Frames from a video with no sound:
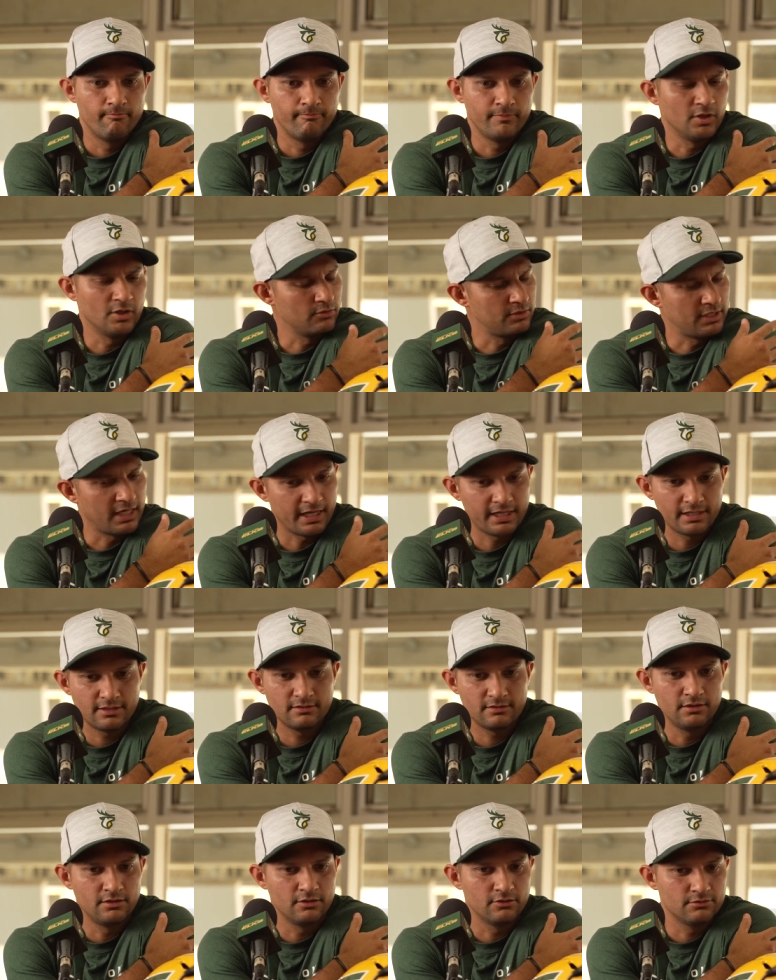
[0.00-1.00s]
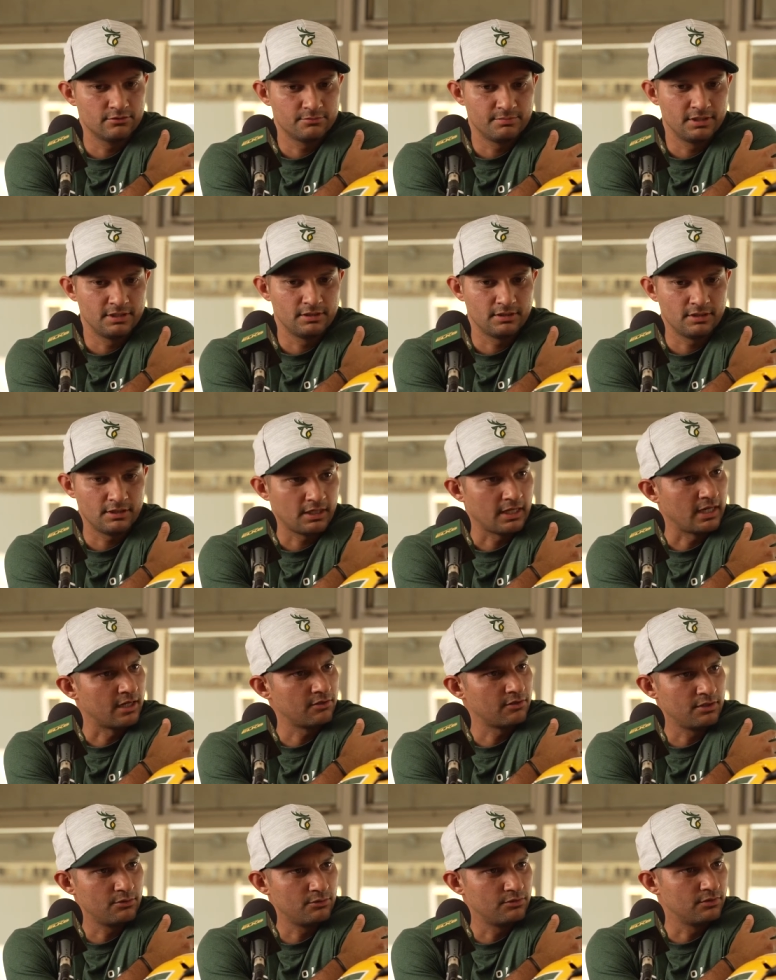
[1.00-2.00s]
You know, dad, you know, has been in and
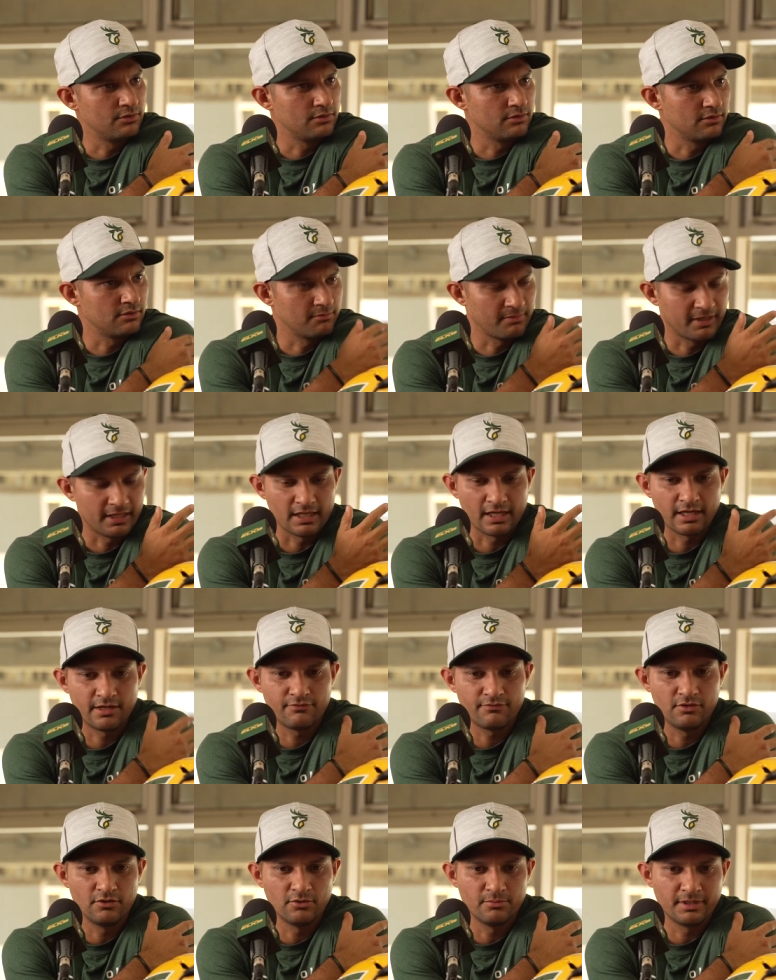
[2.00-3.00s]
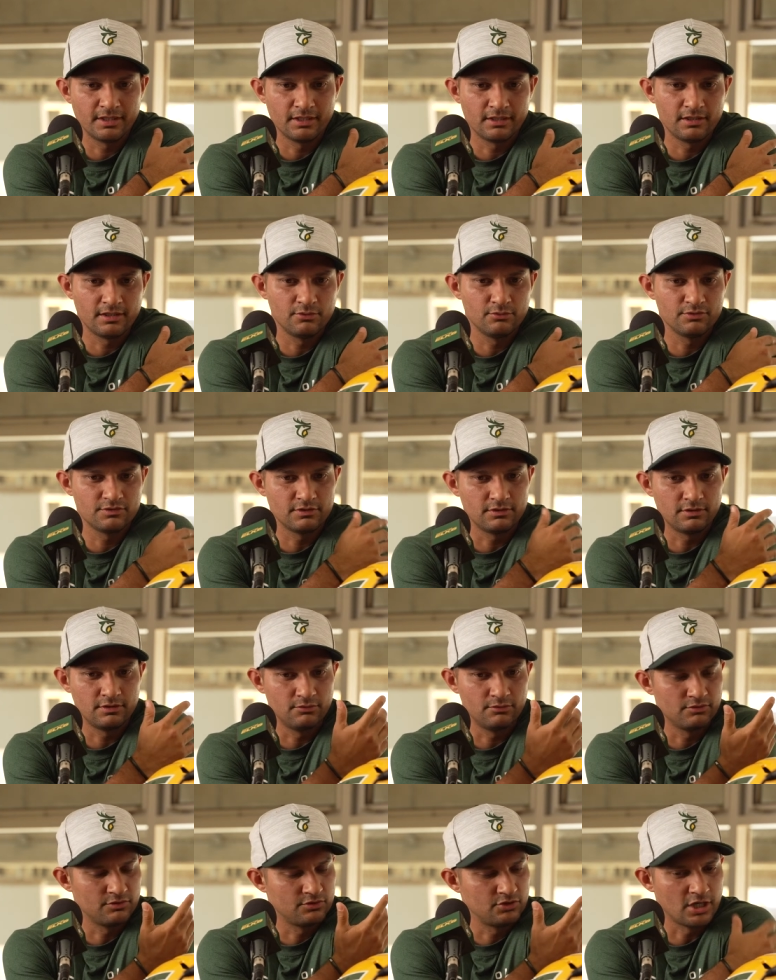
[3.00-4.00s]
out of my life, you know, mainly he was
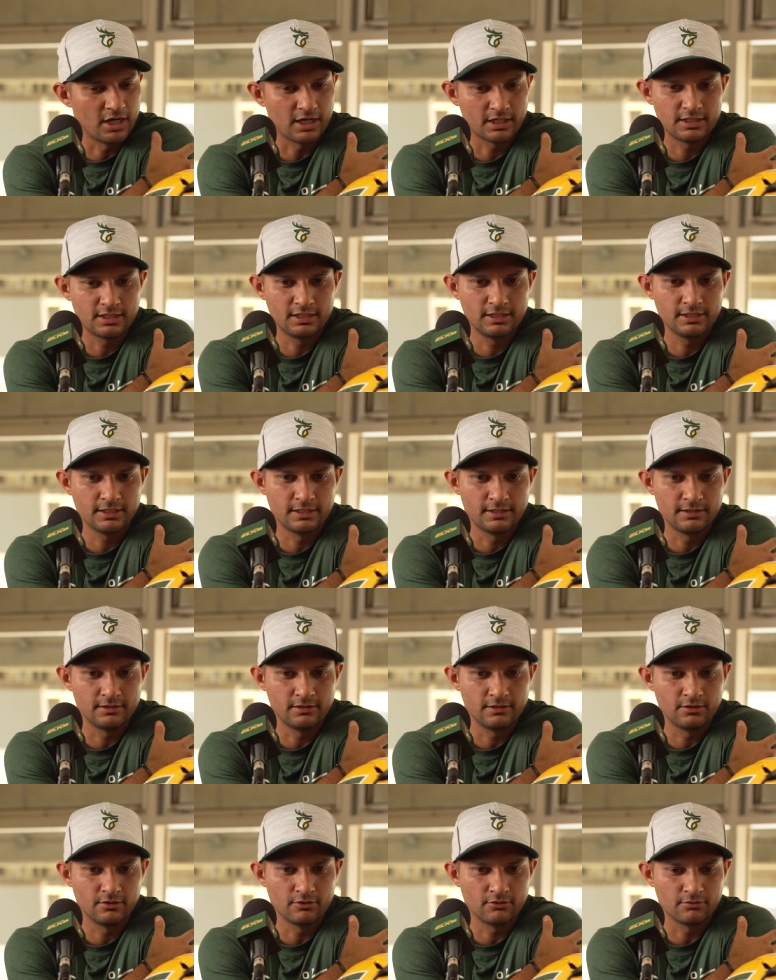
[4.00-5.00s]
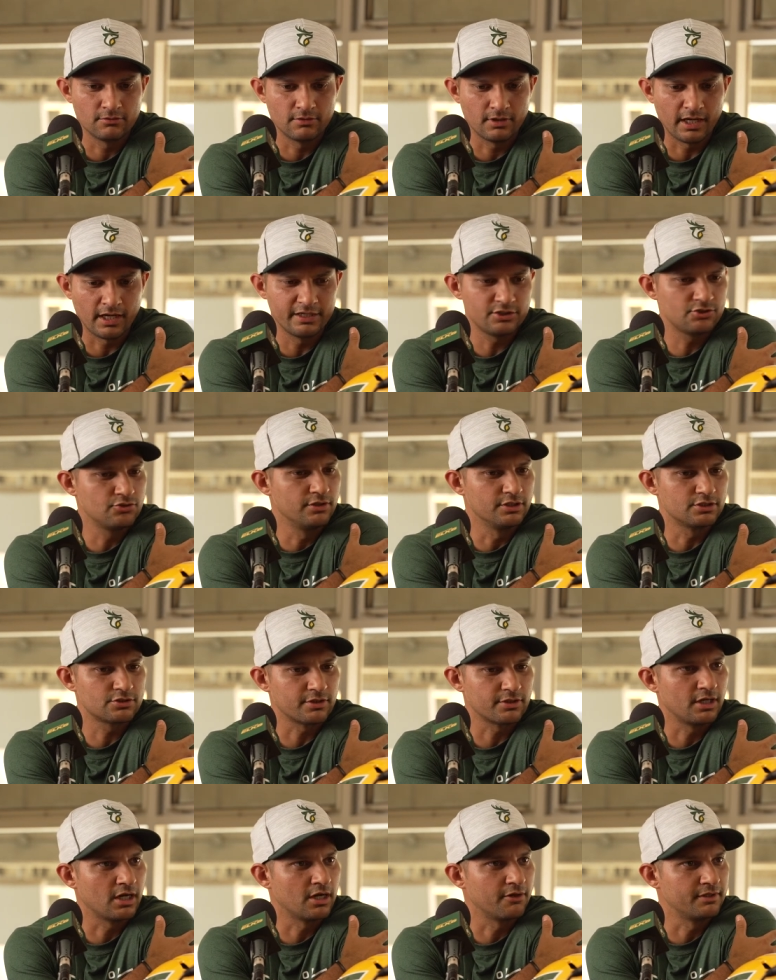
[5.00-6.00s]
a jockey, and, you know, I shoot it
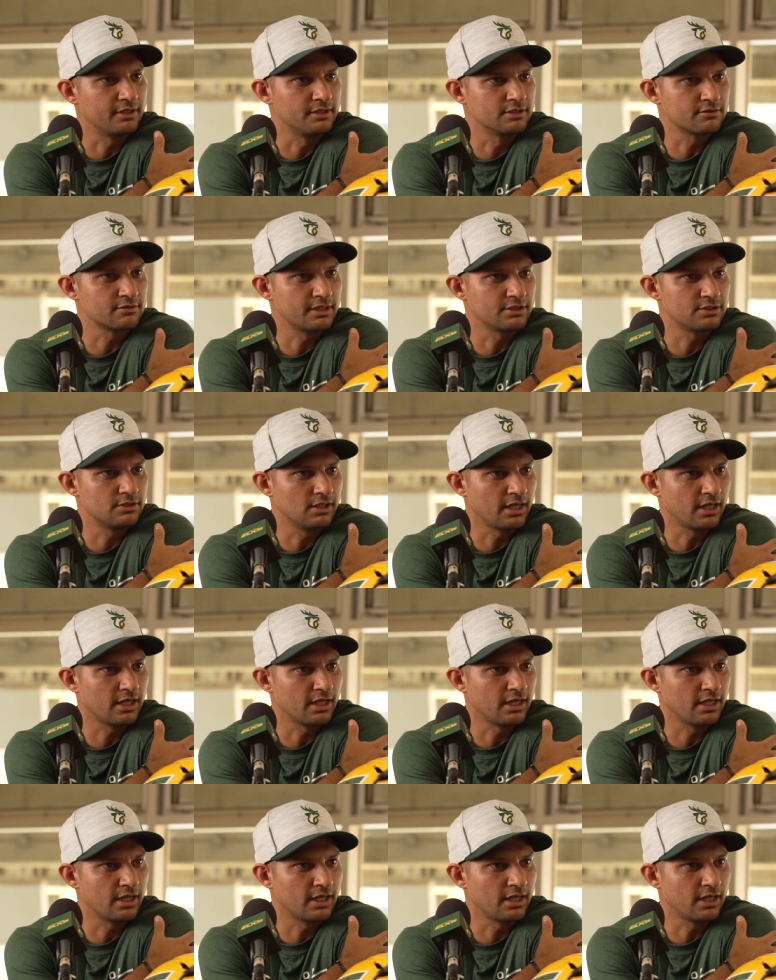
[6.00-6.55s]
straight how it is, right?